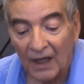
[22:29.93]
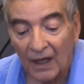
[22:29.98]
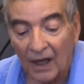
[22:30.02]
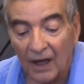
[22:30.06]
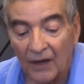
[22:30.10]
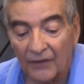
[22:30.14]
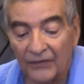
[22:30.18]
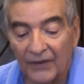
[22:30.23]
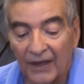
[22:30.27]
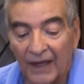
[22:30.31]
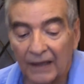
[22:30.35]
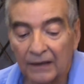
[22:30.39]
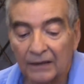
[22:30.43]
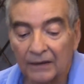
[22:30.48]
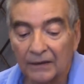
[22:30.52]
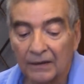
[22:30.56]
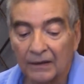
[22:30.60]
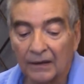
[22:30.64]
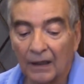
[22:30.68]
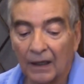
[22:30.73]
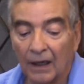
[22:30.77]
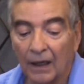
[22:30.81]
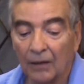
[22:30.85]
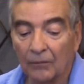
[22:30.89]
And
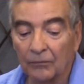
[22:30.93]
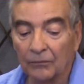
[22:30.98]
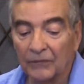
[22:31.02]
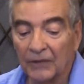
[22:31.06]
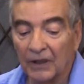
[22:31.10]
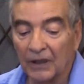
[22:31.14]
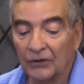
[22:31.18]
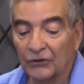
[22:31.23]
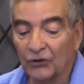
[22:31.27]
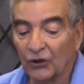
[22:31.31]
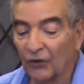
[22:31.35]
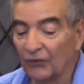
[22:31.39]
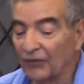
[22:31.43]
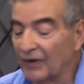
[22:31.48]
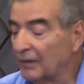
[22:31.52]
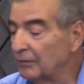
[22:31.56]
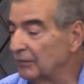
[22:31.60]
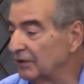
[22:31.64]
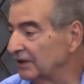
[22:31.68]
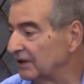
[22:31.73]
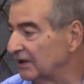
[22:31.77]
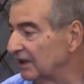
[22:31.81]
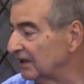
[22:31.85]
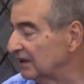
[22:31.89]
then on
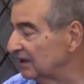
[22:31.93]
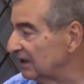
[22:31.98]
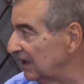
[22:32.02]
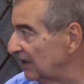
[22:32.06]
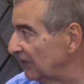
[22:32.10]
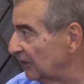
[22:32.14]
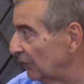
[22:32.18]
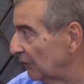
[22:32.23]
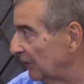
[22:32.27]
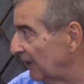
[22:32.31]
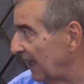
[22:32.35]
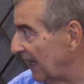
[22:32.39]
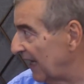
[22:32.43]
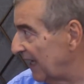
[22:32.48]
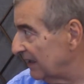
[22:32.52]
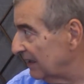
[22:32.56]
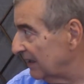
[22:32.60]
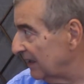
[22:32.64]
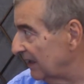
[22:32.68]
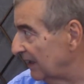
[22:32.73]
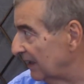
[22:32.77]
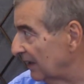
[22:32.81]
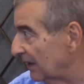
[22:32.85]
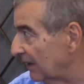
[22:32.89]
November 16th through the
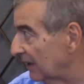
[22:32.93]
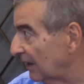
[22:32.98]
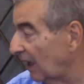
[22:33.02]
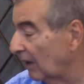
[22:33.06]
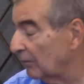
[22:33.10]
18th,